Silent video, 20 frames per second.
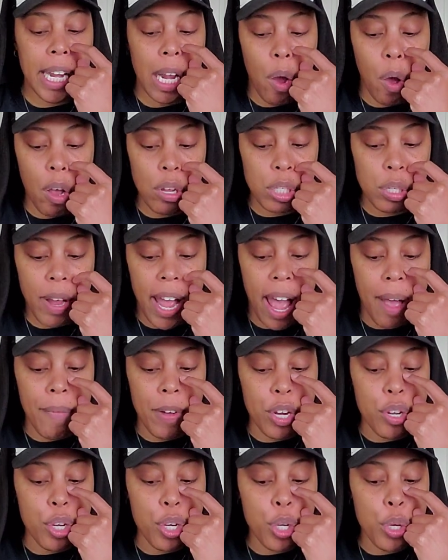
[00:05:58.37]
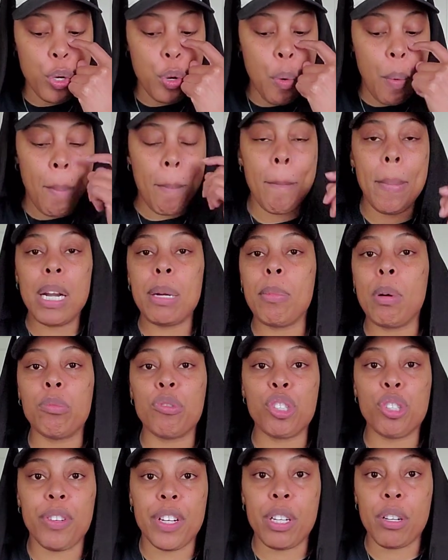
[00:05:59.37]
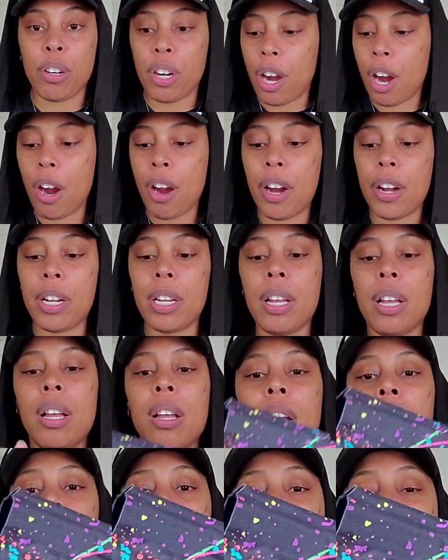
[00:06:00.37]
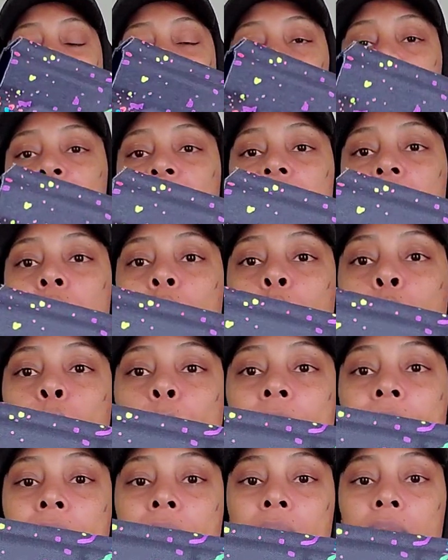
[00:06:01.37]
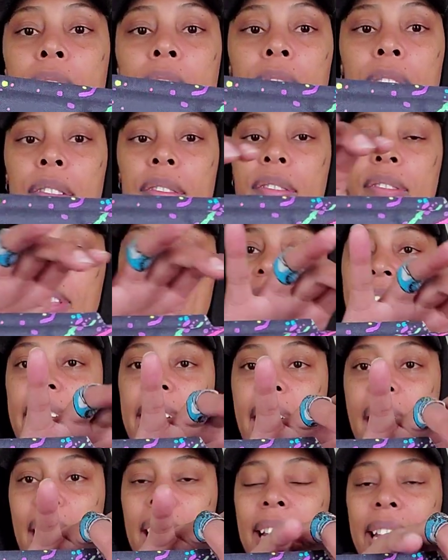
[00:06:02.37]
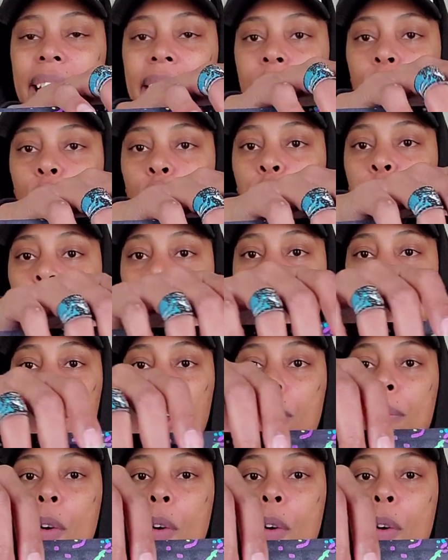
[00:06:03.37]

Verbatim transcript: They also have a new minimum trigger guard option where they kind of get rid of